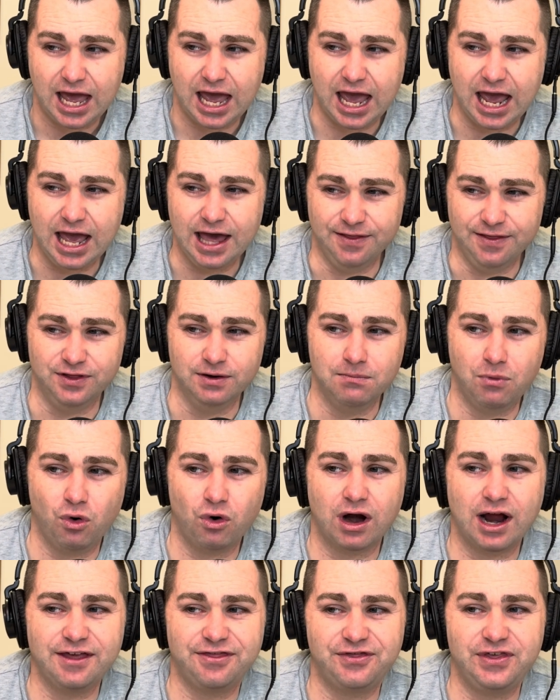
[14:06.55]
and the
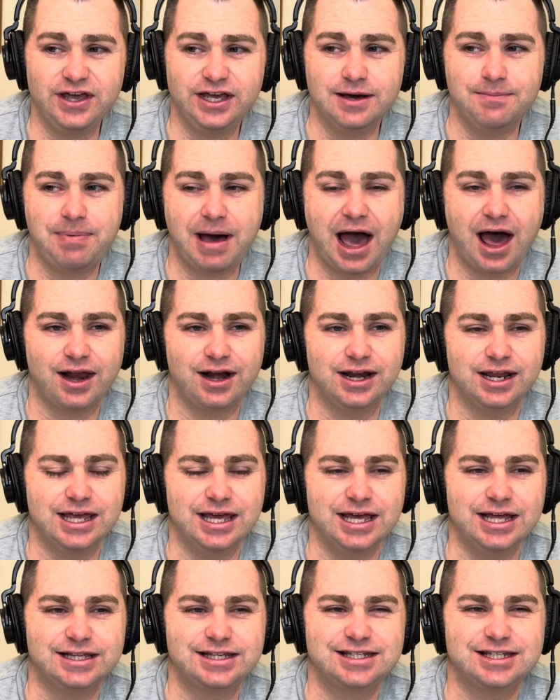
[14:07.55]
more I think about it,
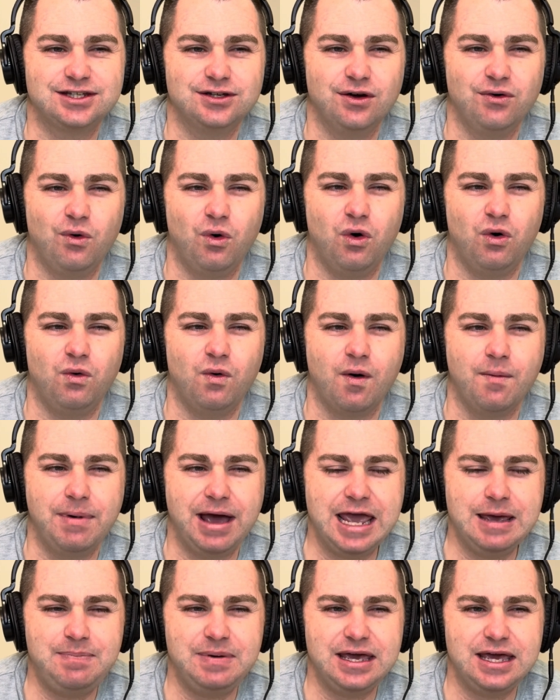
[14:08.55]
it's, well,
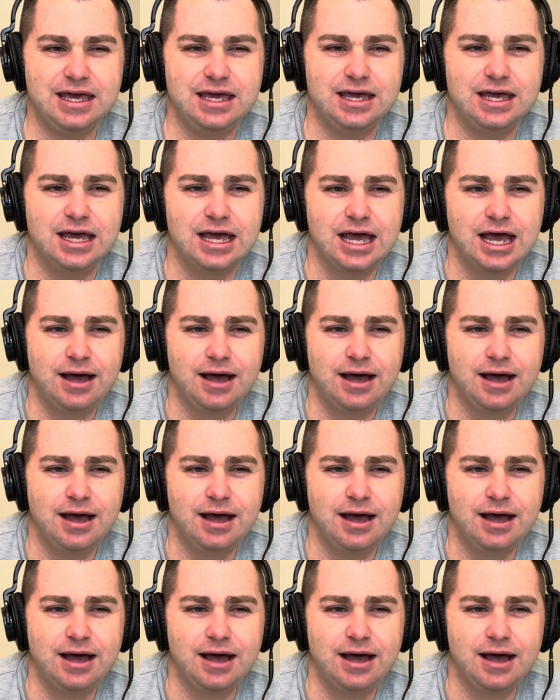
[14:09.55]
maybe,